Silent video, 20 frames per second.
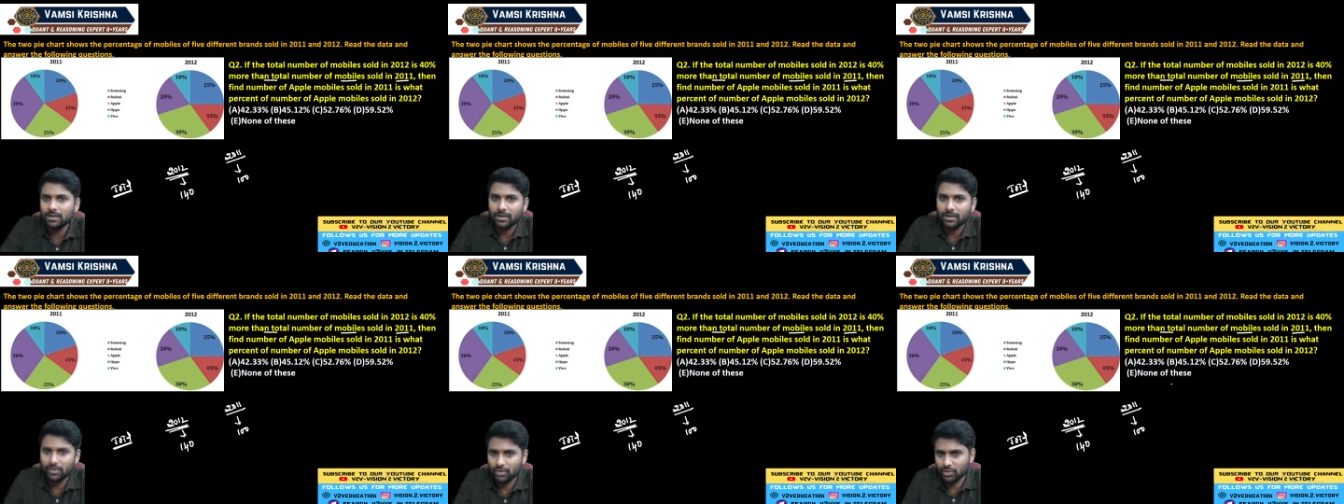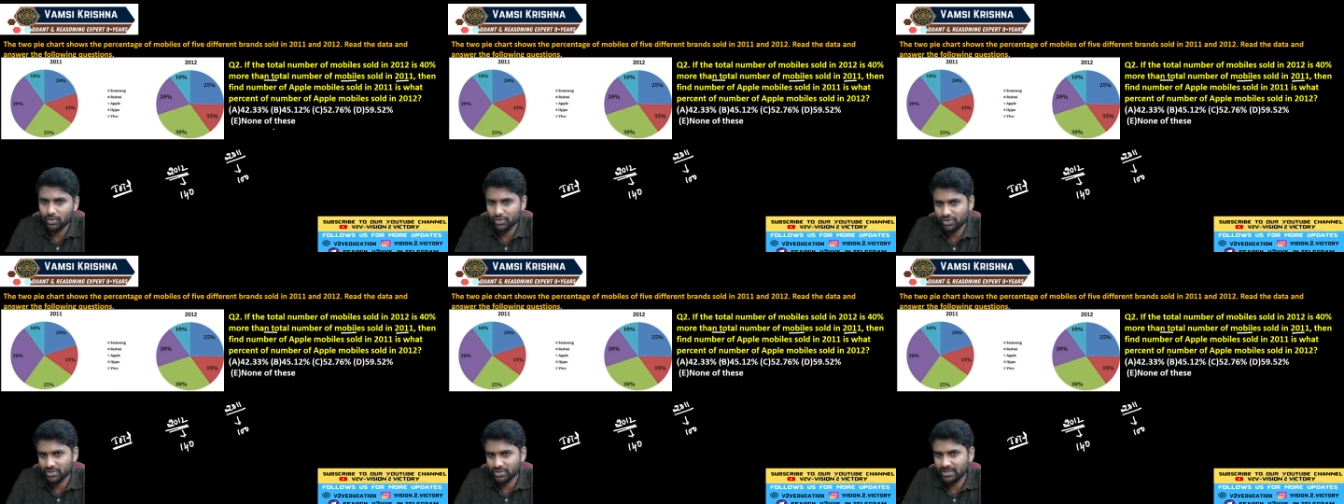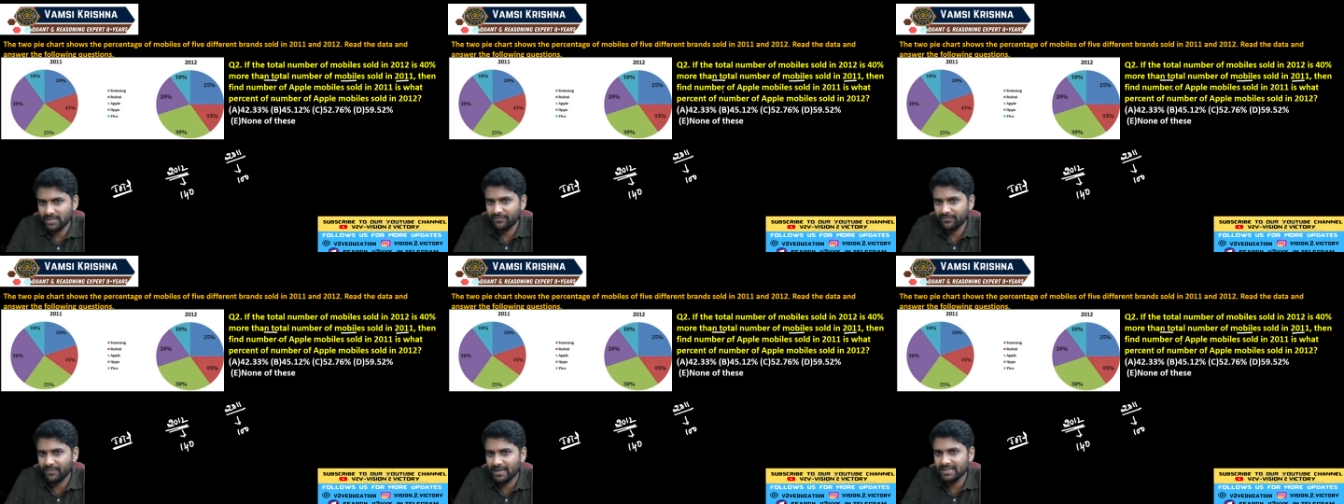Another question.
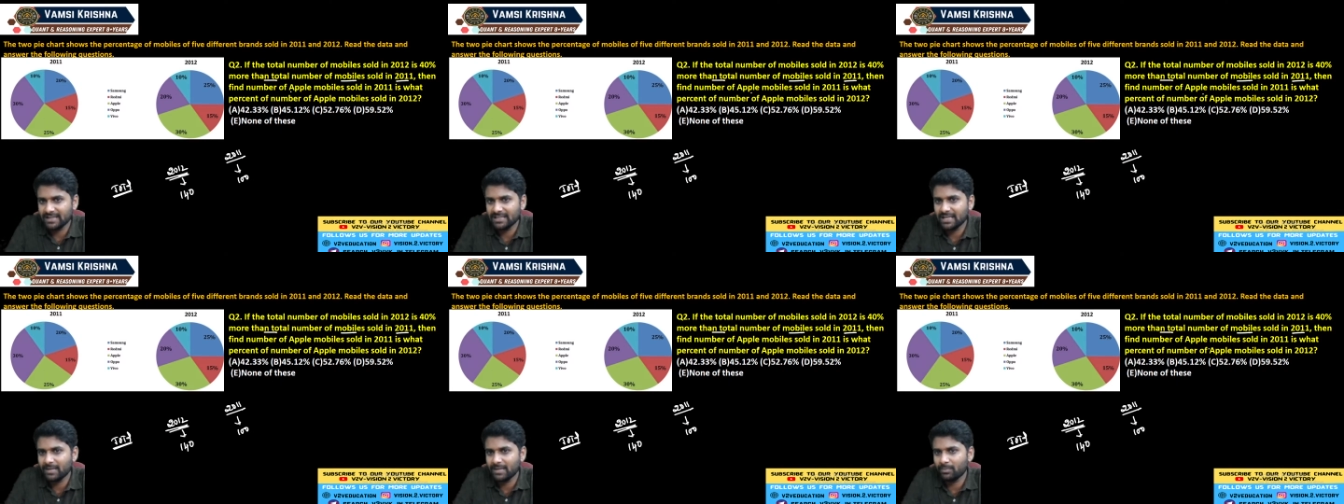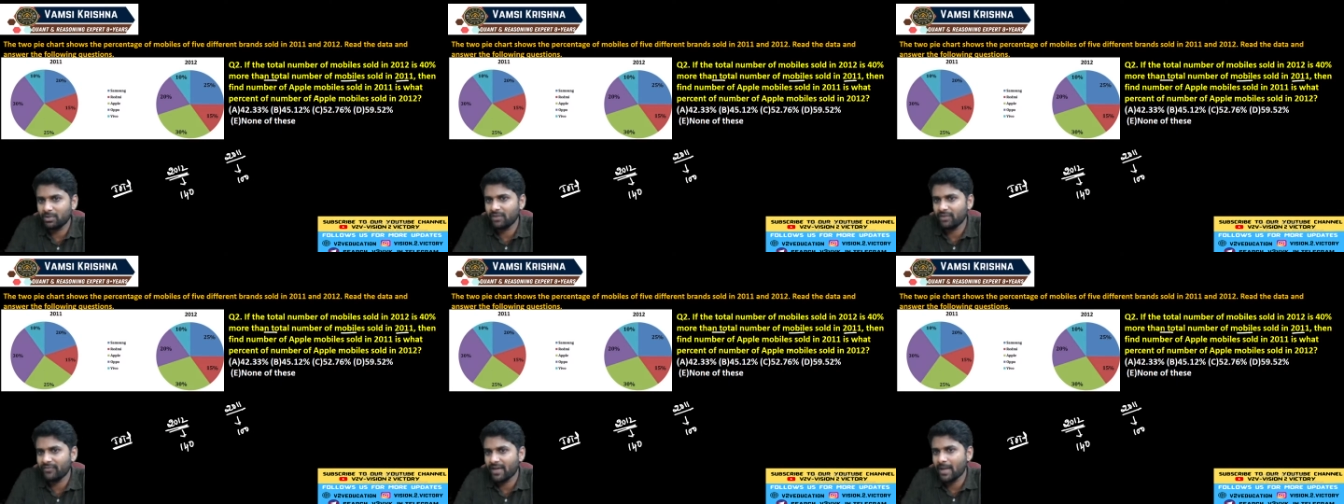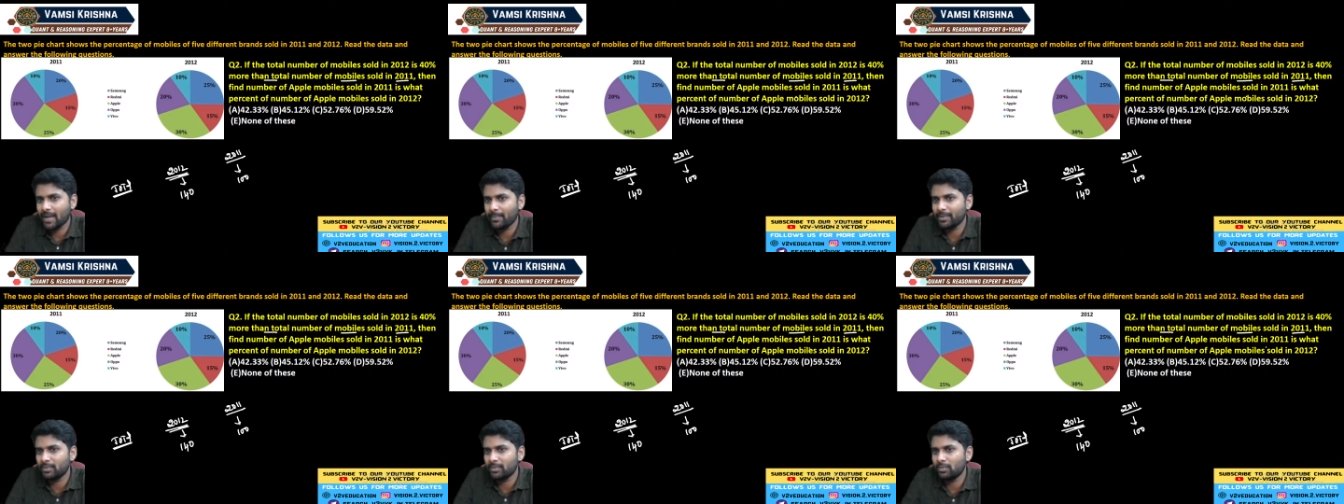Then find the number of
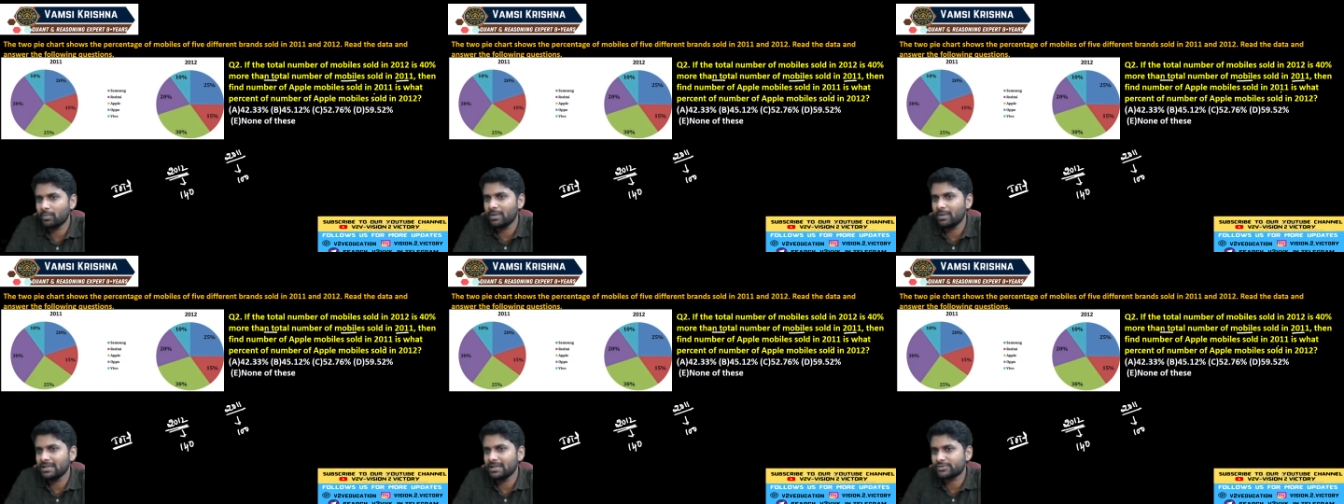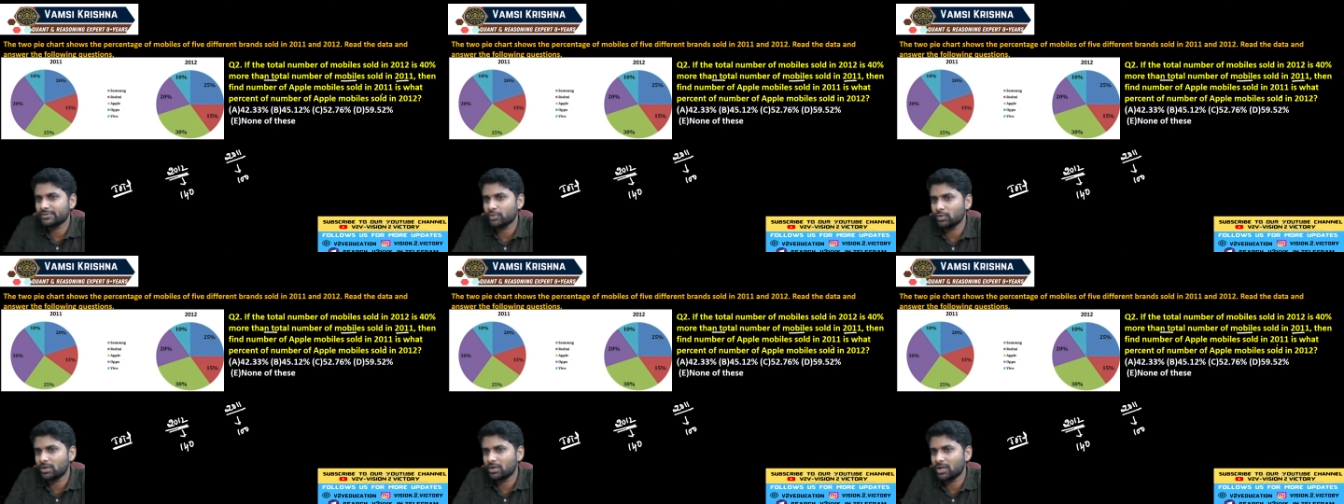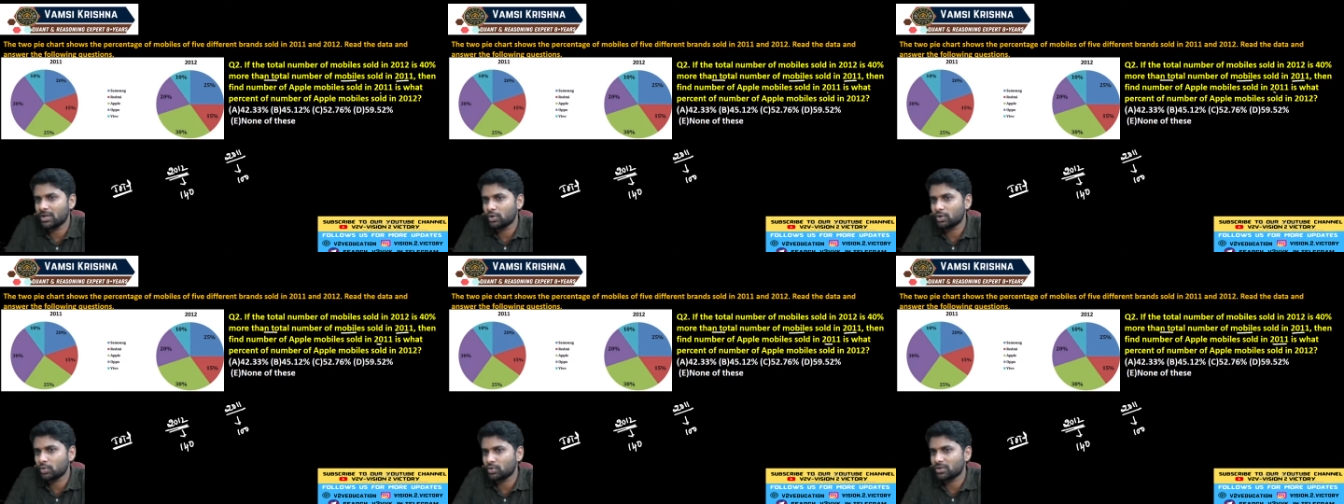Apple mobiles sold
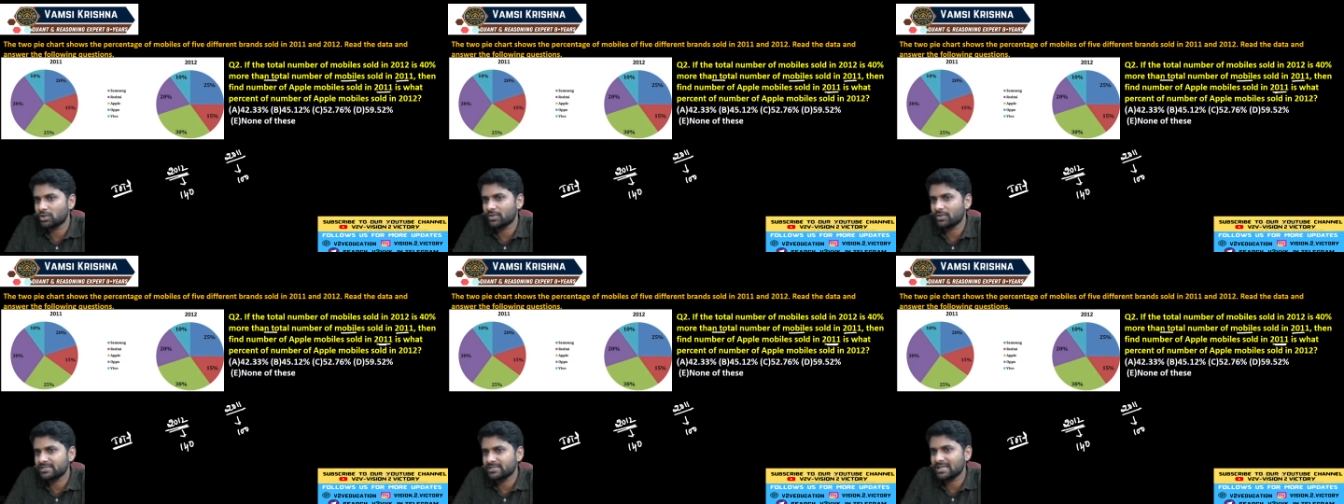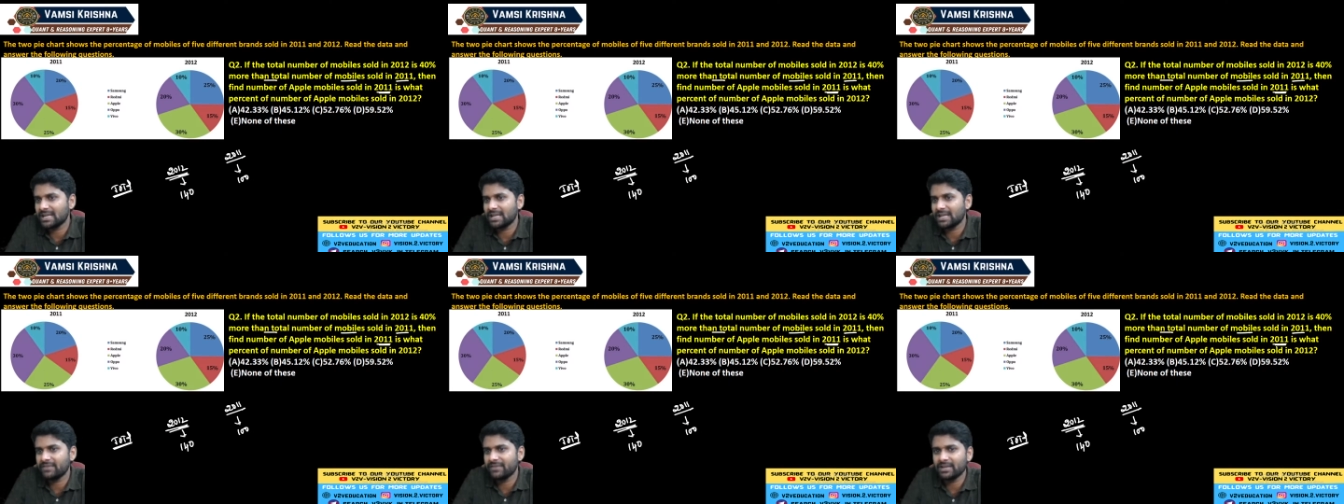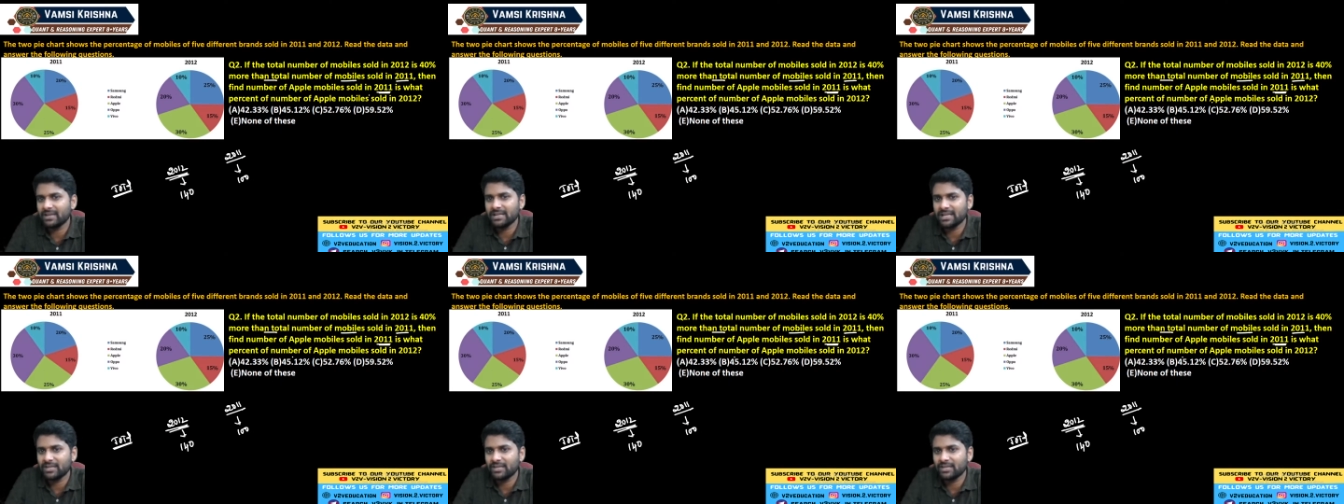on 2011.